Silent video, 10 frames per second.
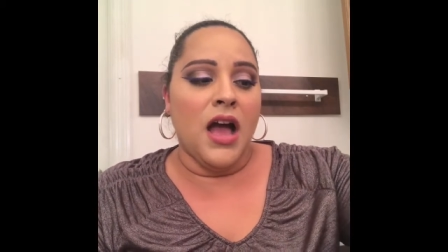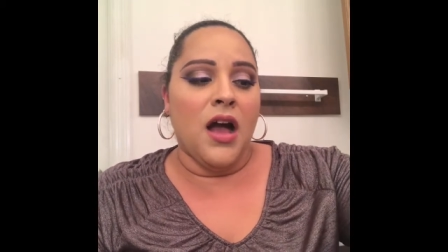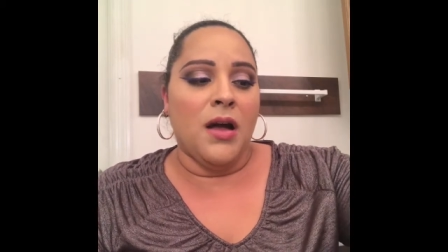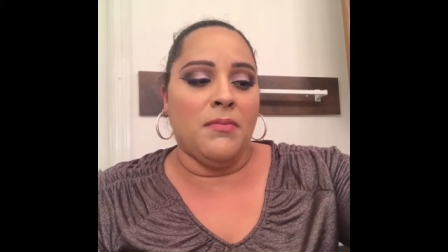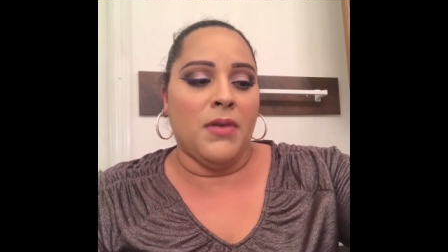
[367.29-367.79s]

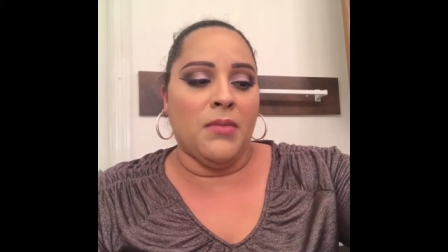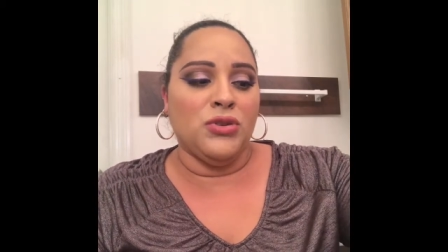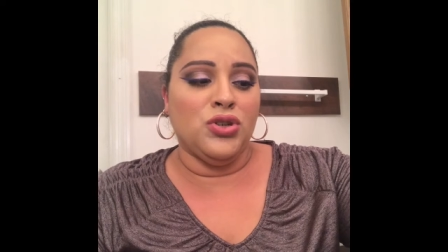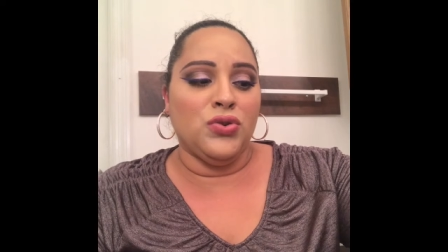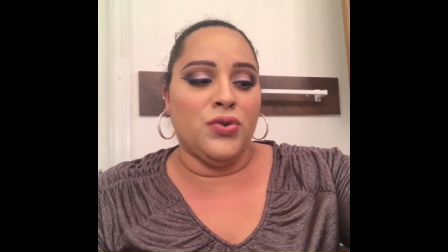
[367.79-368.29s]
um i'm
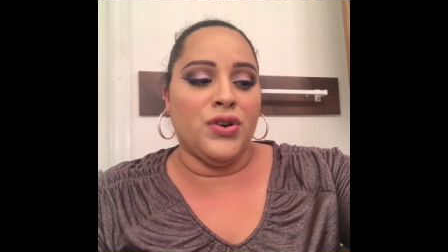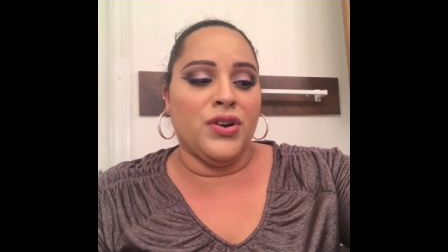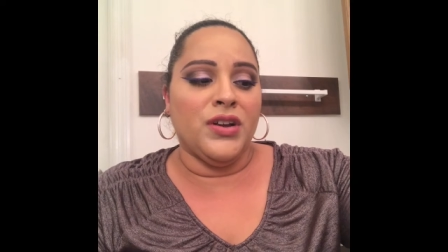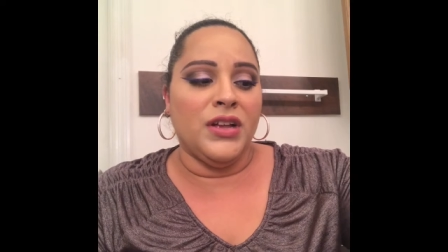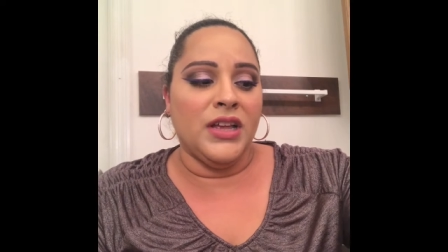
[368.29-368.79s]

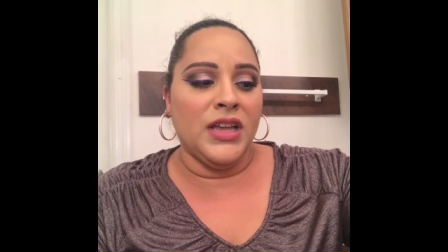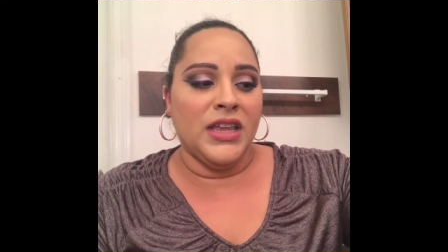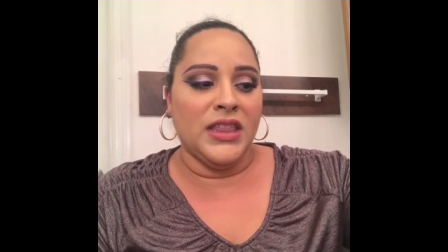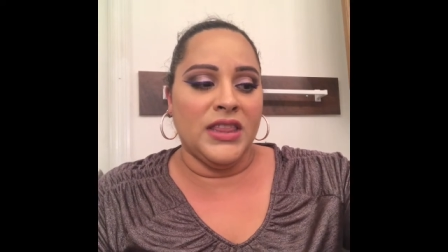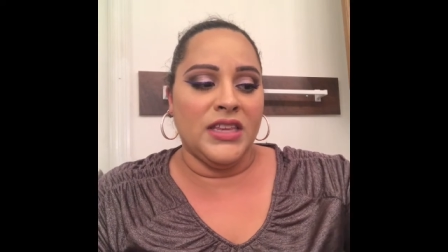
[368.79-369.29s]
sure
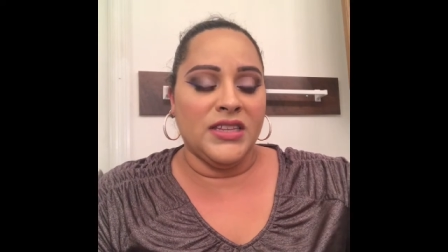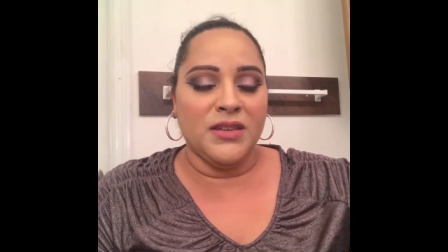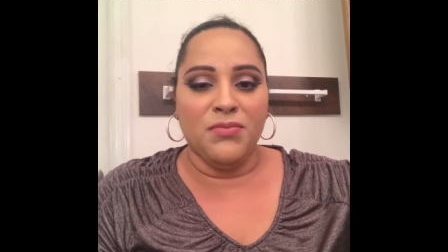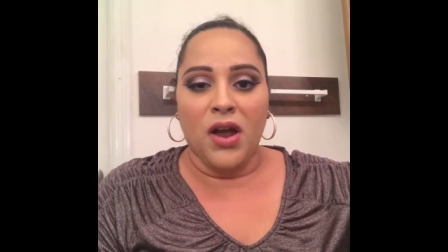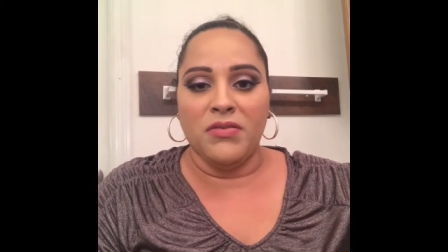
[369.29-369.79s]
these
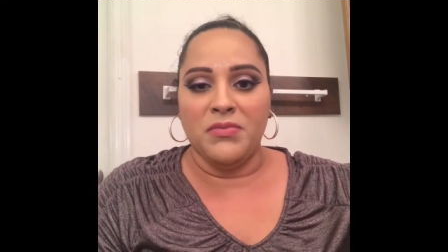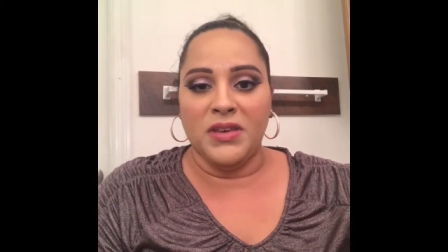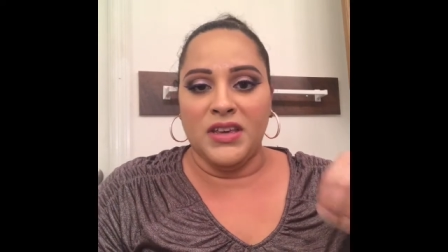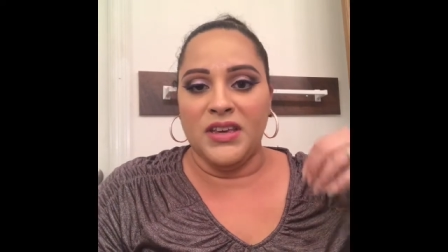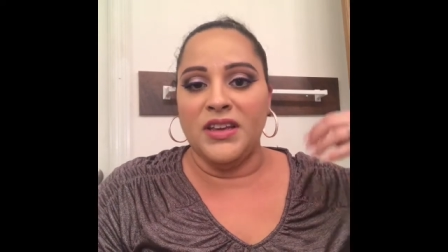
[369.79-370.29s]
can probably
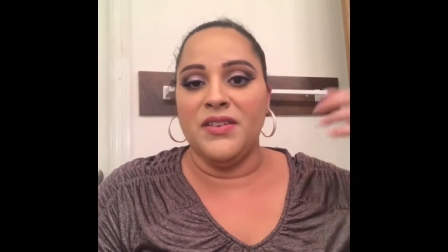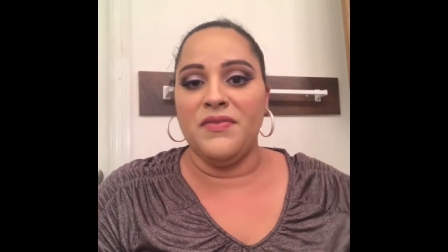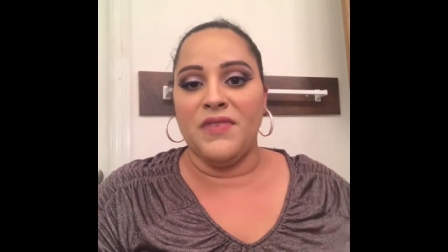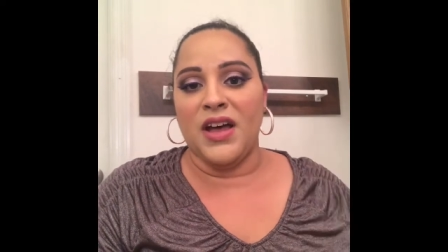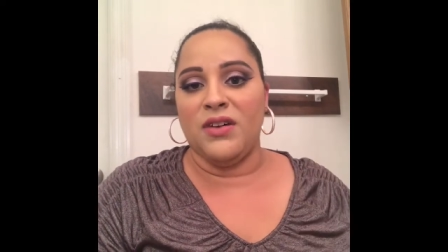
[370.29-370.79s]
be
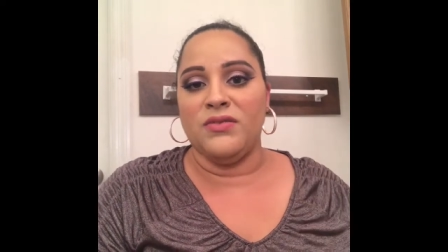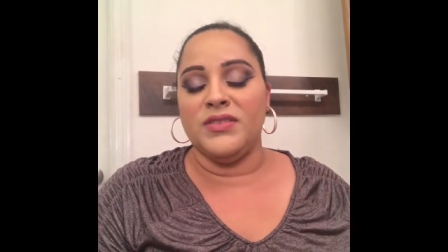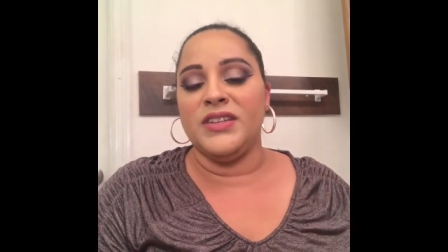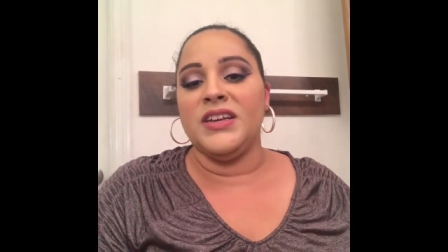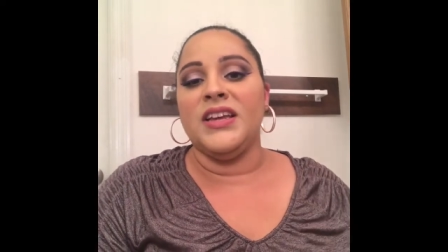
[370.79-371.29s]

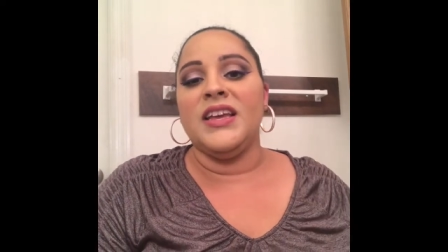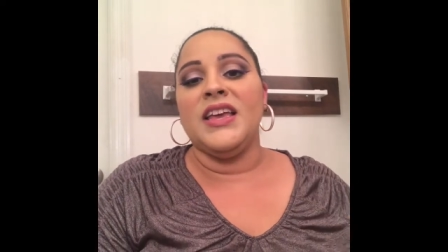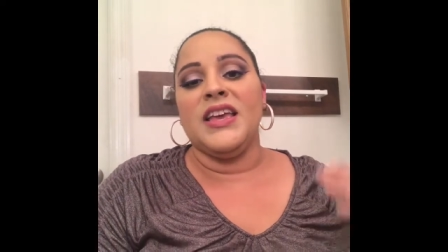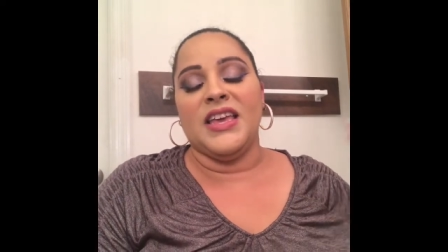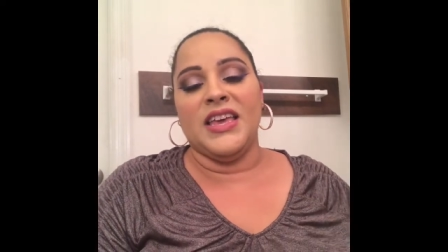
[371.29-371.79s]
found
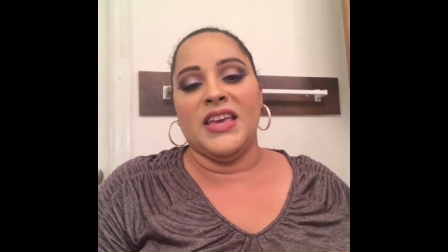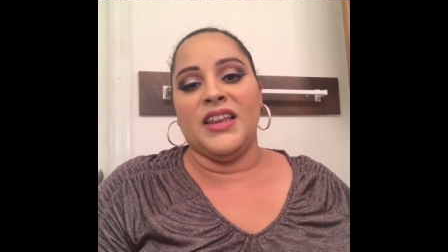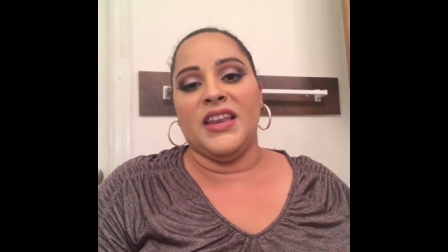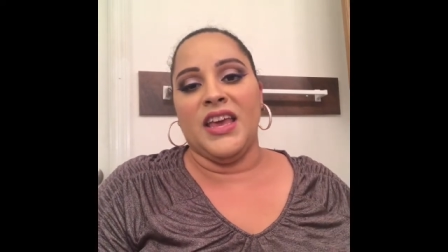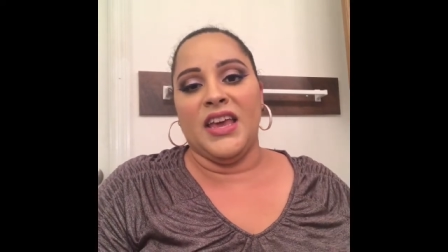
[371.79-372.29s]

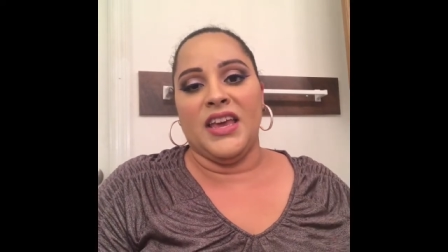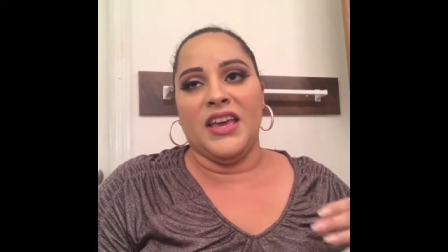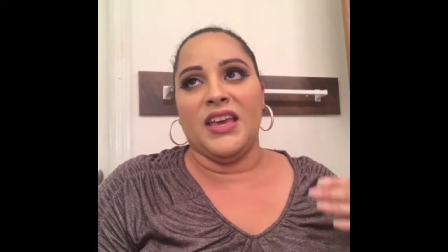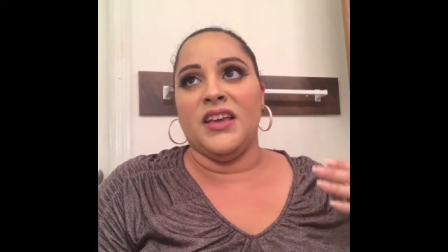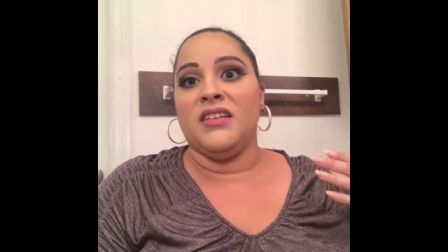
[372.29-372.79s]
in
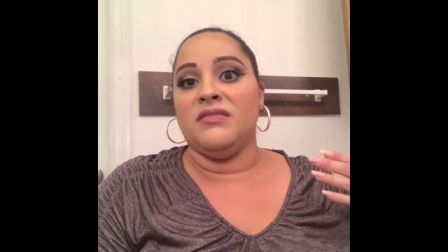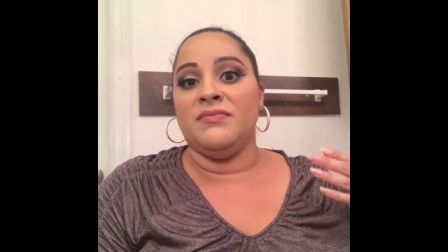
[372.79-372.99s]
a